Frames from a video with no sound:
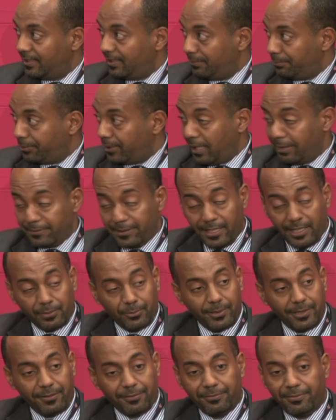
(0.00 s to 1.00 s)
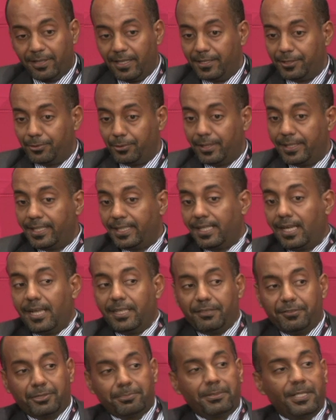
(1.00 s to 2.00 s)
a private equity fund, or any
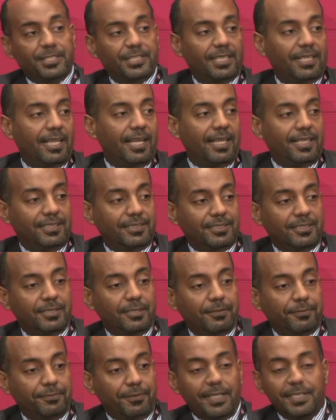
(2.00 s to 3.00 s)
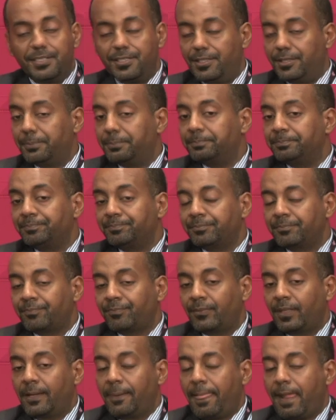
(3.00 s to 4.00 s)
kind of specialized funder.
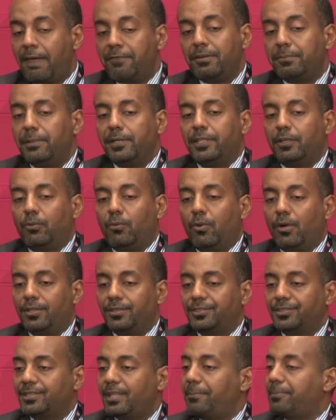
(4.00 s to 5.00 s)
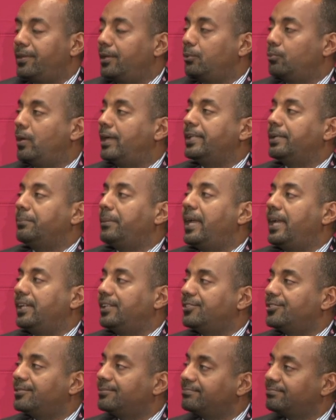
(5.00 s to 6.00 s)
Everybody wants something
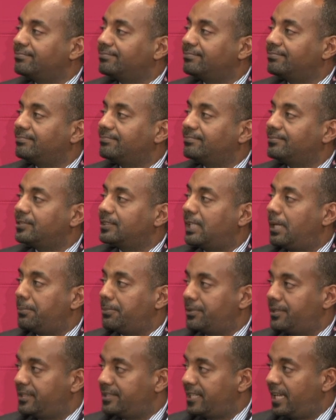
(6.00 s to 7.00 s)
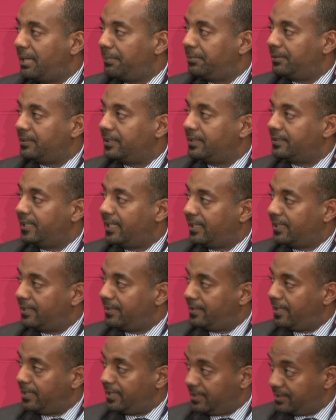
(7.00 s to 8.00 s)
ready-made to come to the table that they
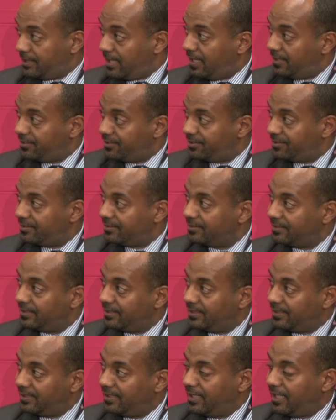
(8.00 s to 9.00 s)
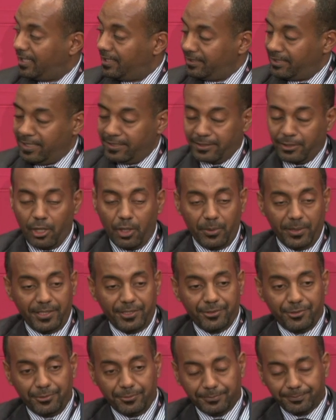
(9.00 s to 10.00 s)
can then assess and go
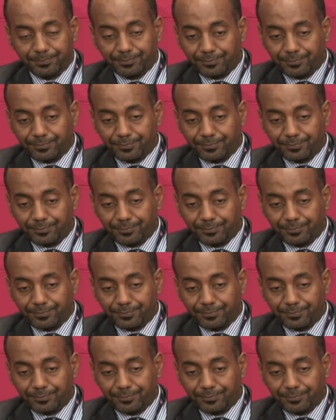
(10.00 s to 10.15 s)
into.